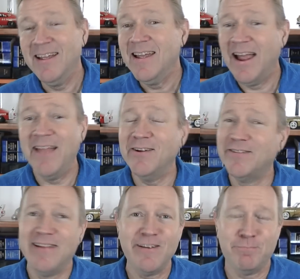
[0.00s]
and
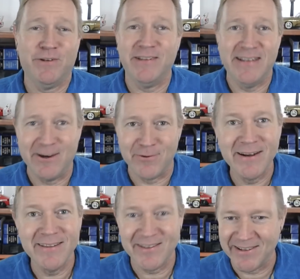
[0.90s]
they're desperate to get
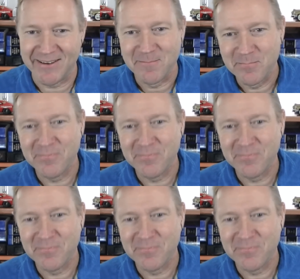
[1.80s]
rid of this thing.